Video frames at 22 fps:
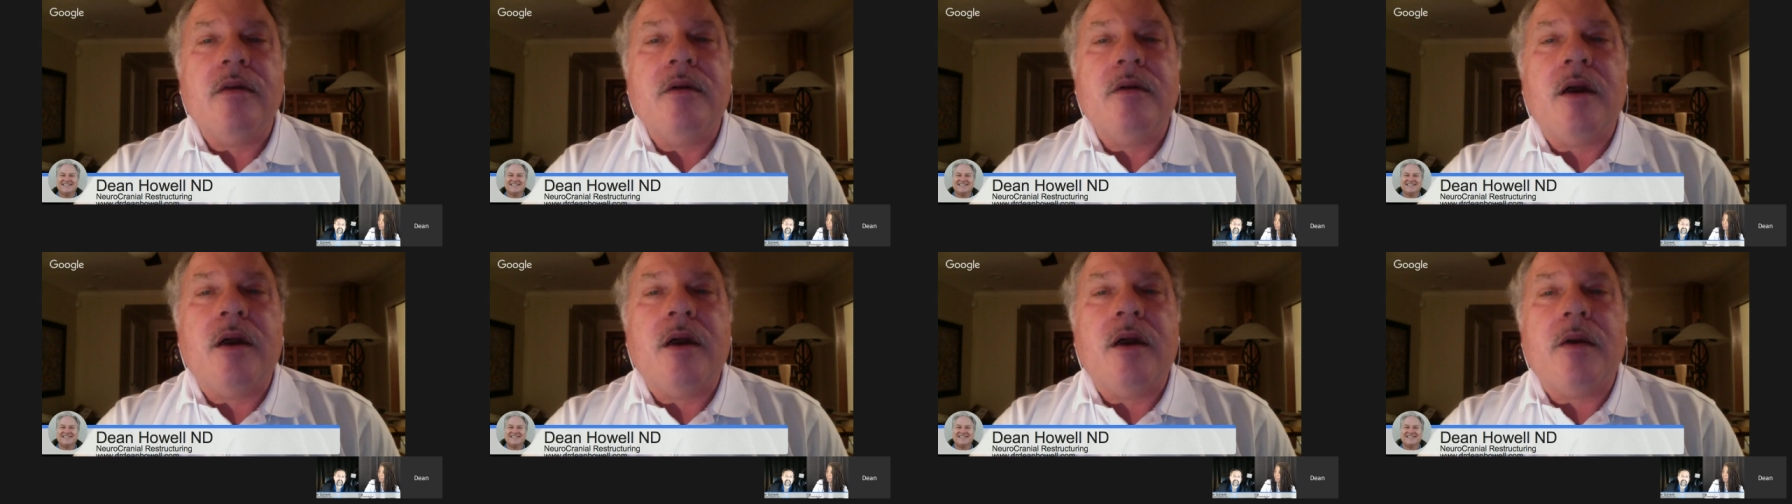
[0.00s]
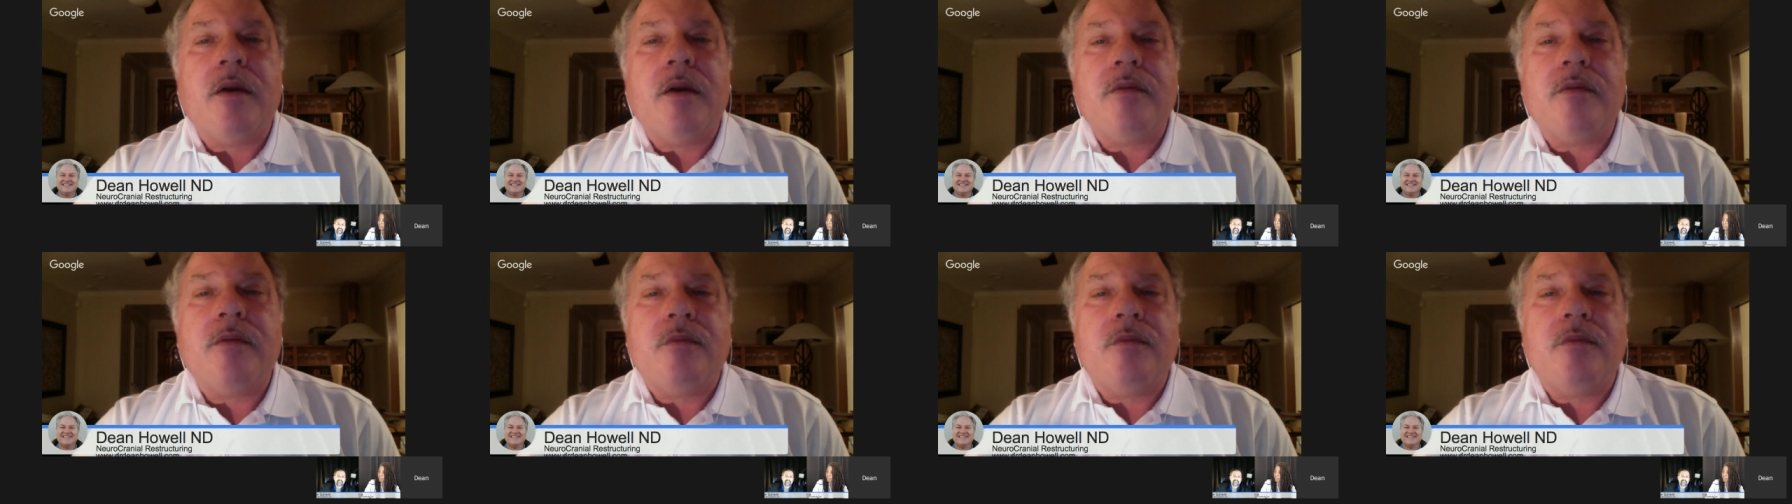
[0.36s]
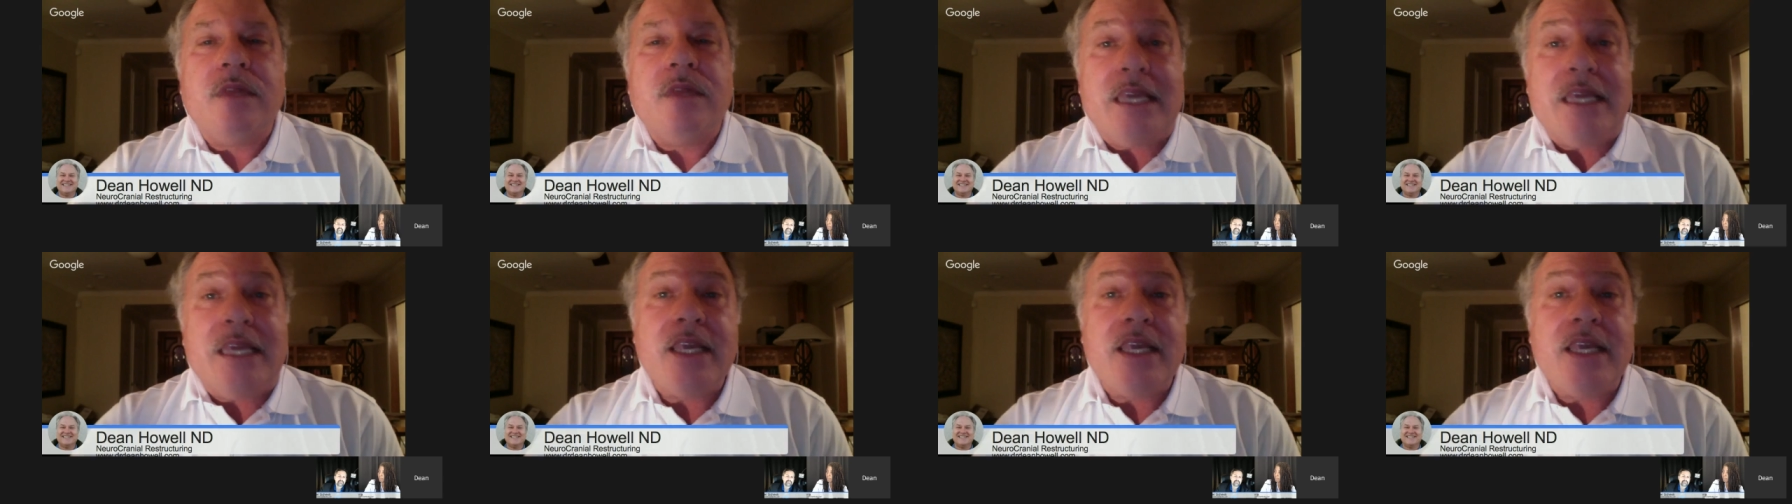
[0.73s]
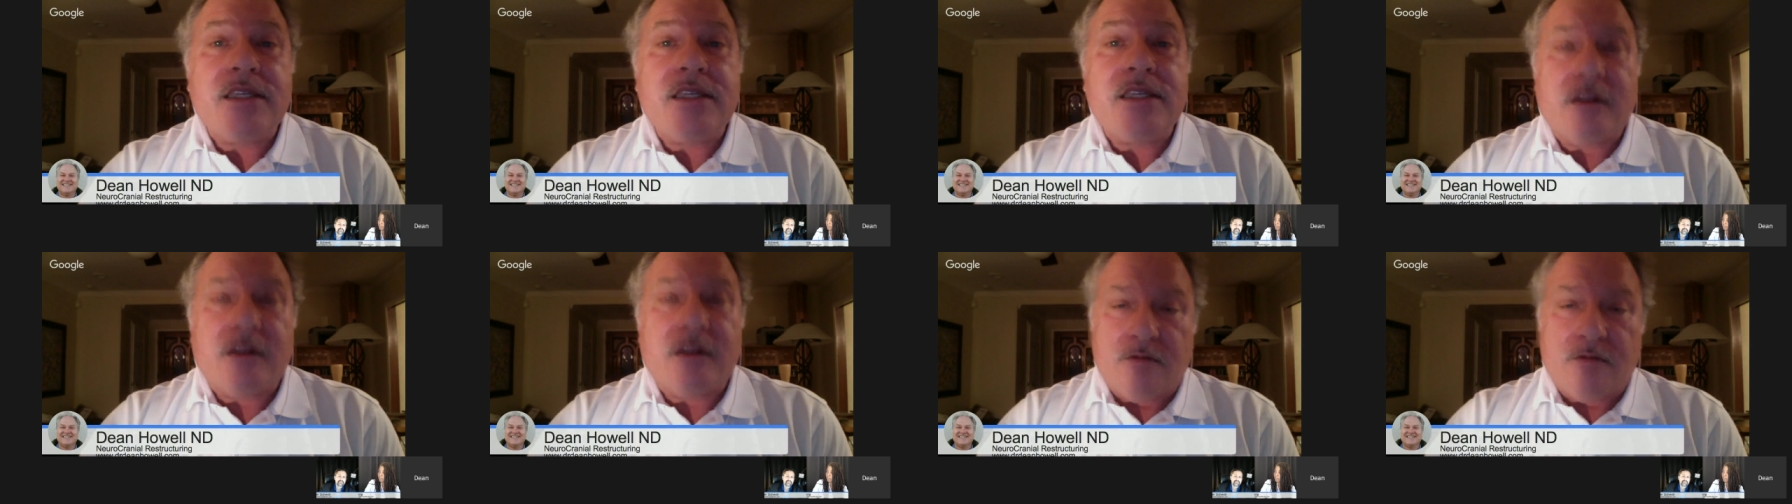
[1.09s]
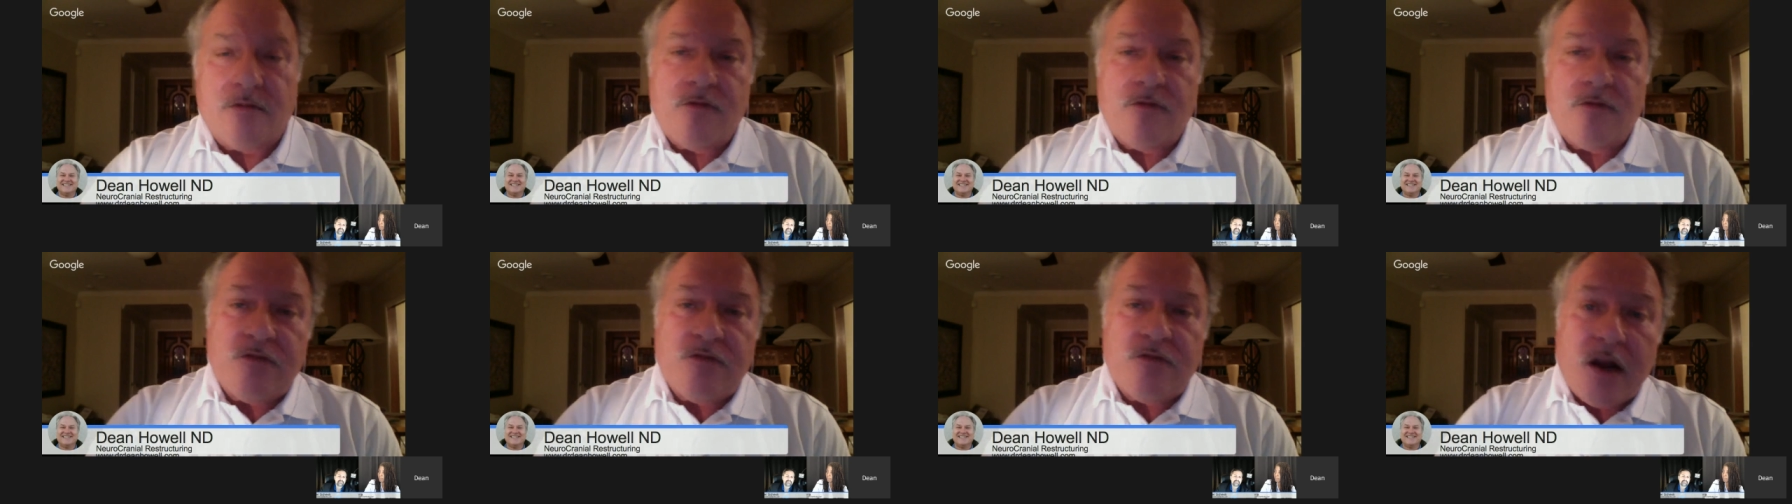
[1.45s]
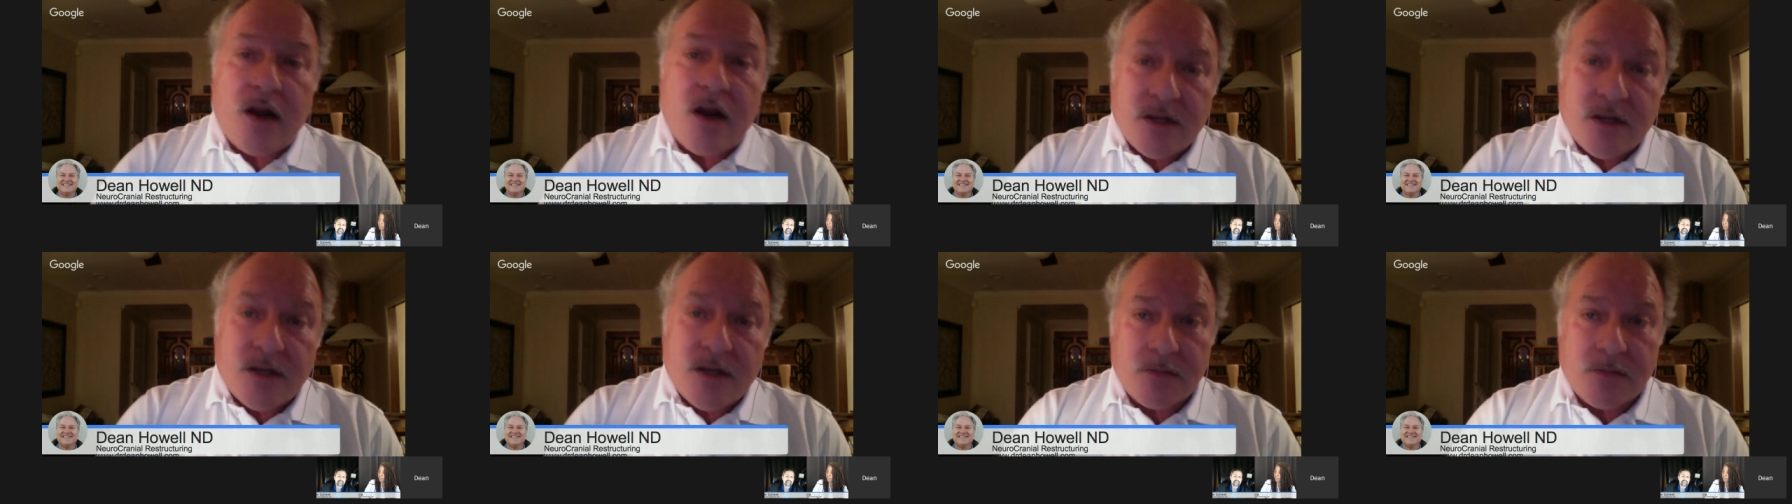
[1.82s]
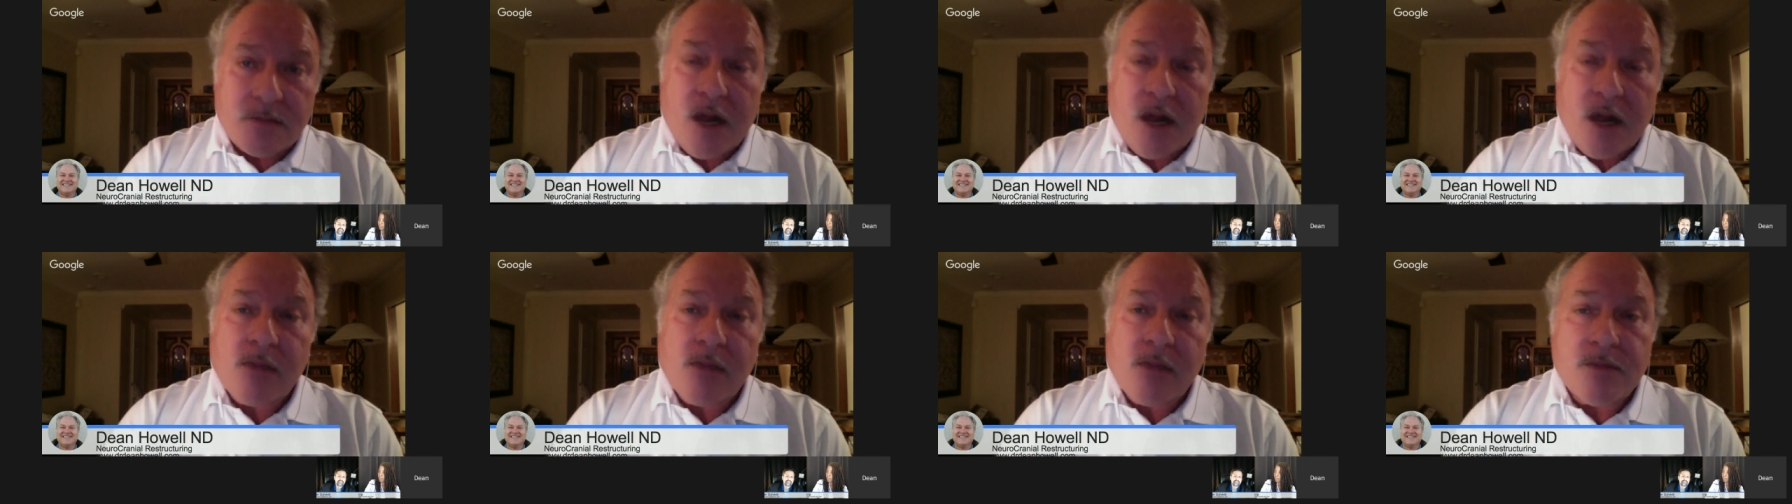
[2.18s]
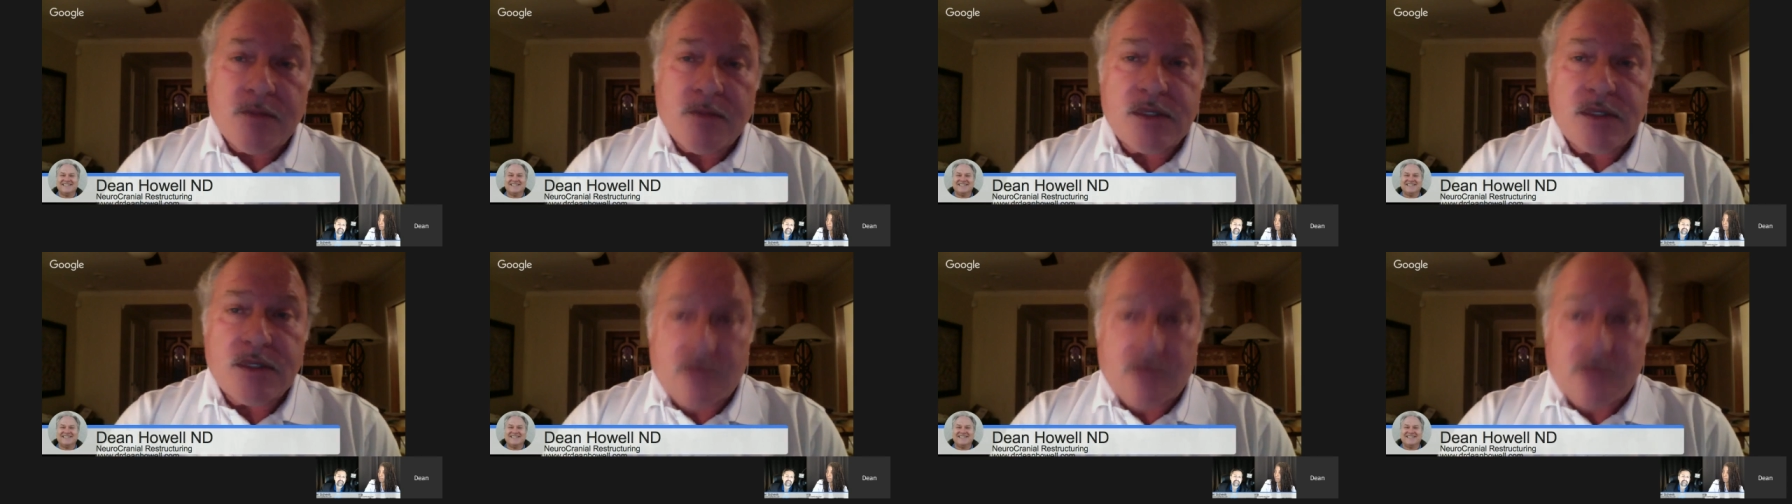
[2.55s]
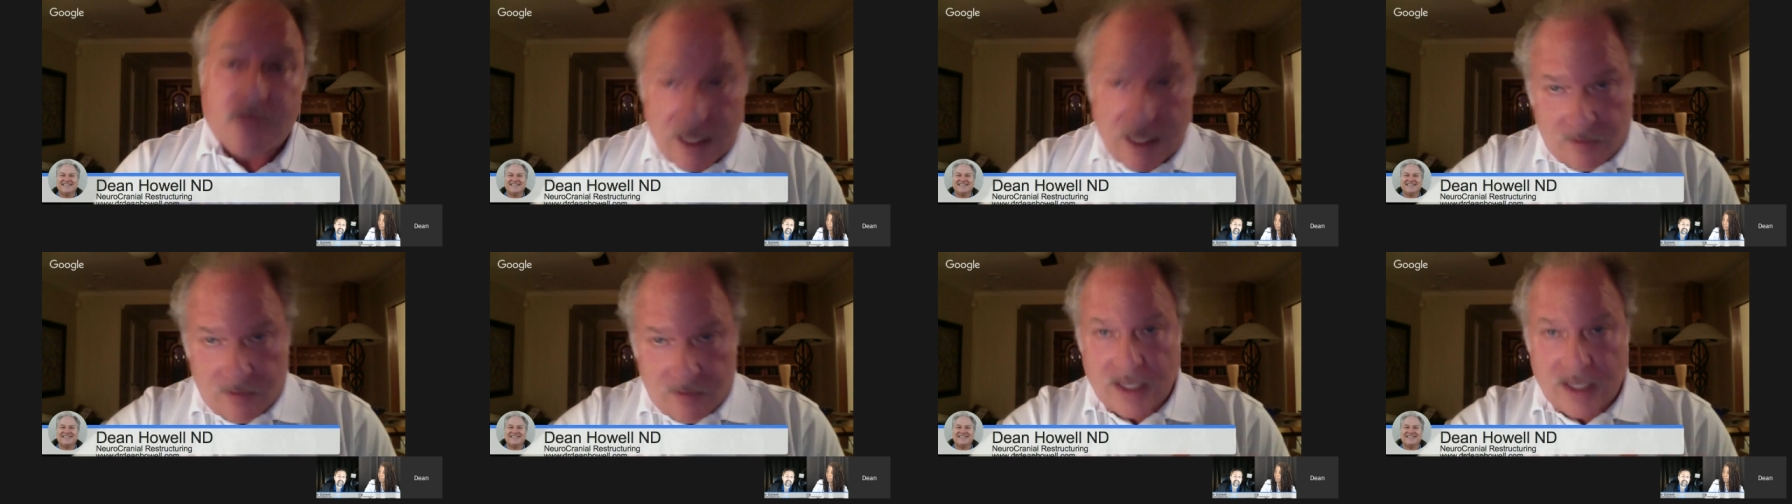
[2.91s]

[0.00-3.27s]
uh, yeast and fungus problems, right?